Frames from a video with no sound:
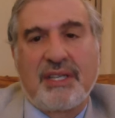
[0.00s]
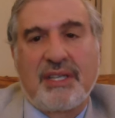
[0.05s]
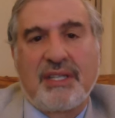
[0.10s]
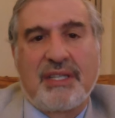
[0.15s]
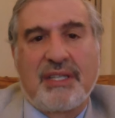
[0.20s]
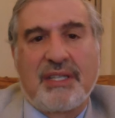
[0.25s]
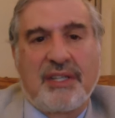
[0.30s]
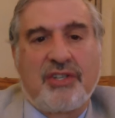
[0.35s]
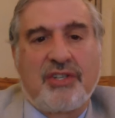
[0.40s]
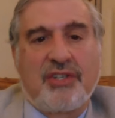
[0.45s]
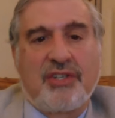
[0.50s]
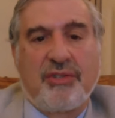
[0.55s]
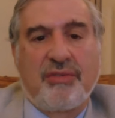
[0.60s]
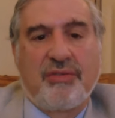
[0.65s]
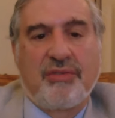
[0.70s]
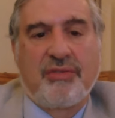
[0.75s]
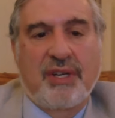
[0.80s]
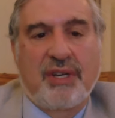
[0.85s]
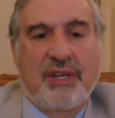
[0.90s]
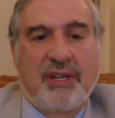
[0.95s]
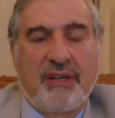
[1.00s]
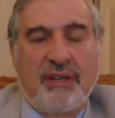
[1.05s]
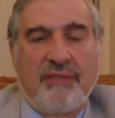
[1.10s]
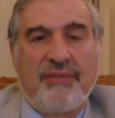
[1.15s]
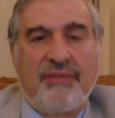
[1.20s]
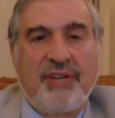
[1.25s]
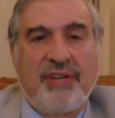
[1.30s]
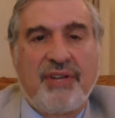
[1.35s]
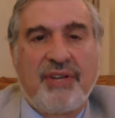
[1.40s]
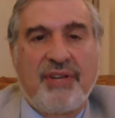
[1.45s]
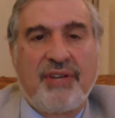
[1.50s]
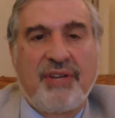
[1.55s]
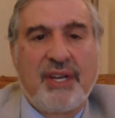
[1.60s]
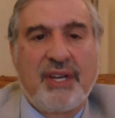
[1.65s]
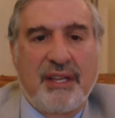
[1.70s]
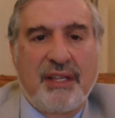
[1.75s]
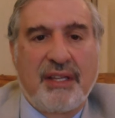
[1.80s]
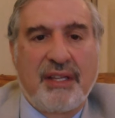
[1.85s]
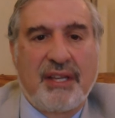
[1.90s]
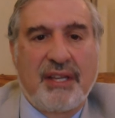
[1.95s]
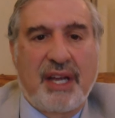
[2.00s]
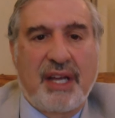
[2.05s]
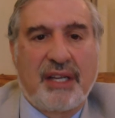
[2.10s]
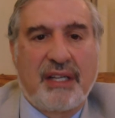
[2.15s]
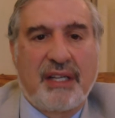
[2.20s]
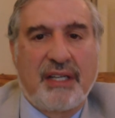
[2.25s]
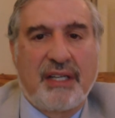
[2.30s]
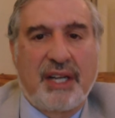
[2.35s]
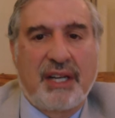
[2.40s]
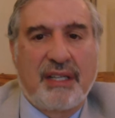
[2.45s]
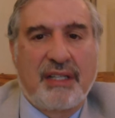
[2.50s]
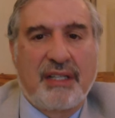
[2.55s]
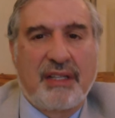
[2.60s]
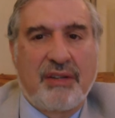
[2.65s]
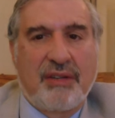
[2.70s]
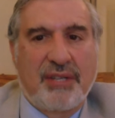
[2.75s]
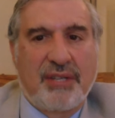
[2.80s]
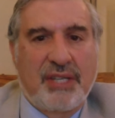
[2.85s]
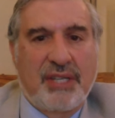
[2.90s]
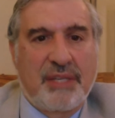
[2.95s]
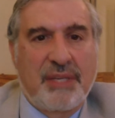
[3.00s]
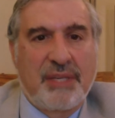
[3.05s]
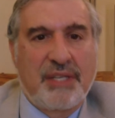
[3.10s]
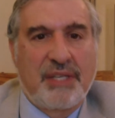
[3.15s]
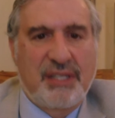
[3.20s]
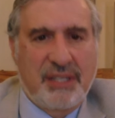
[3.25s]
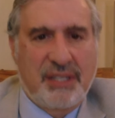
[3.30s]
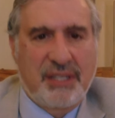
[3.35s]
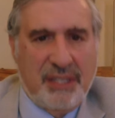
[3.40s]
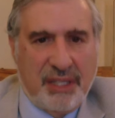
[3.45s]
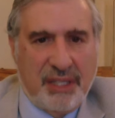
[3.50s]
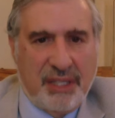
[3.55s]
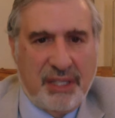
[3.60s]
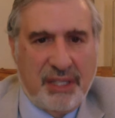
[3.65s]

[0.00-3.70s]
this issue of not only species